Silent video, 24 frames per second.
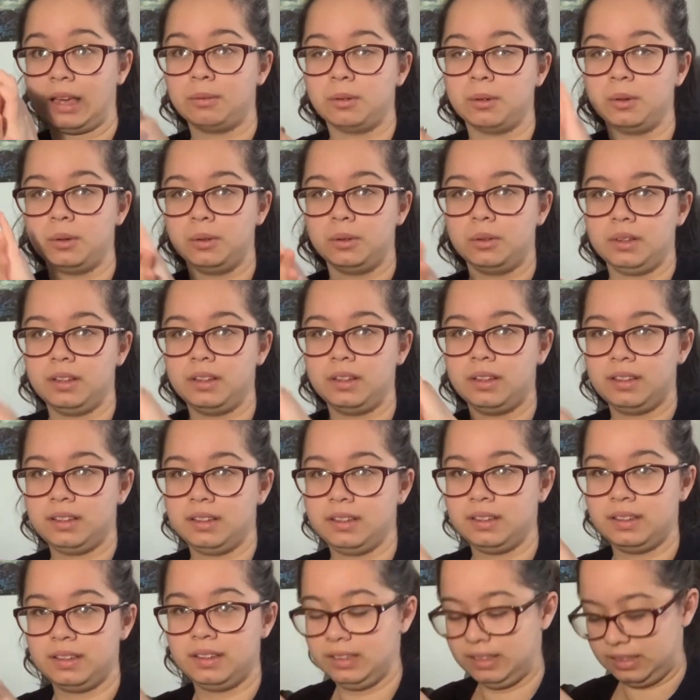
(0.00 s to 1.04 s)
Roll.
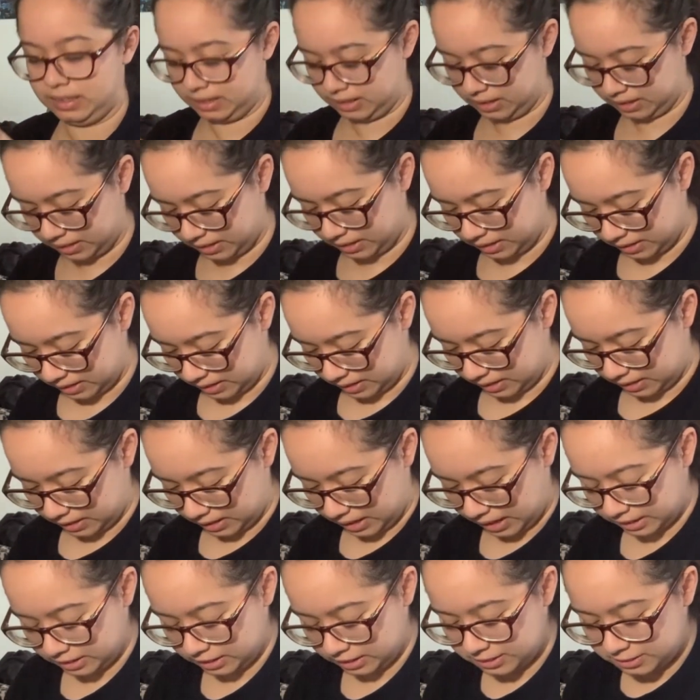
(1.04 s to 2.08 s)

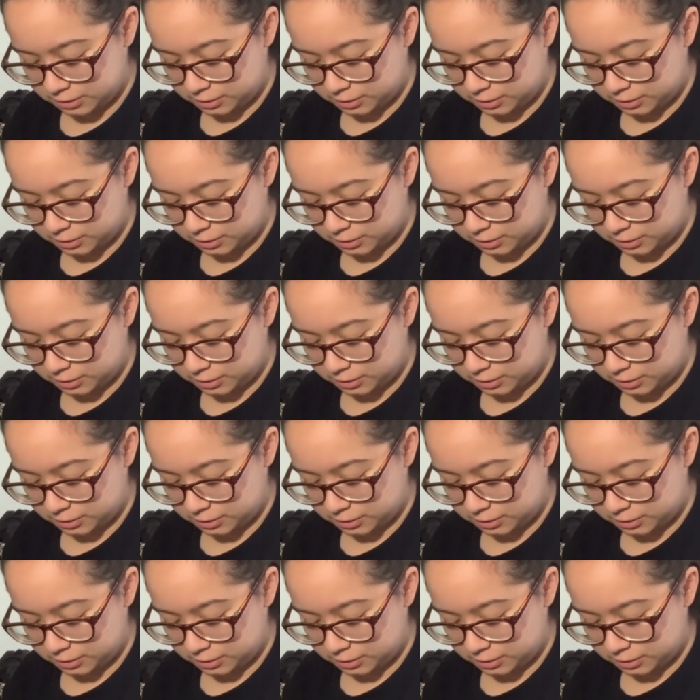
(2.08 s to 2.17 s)
And the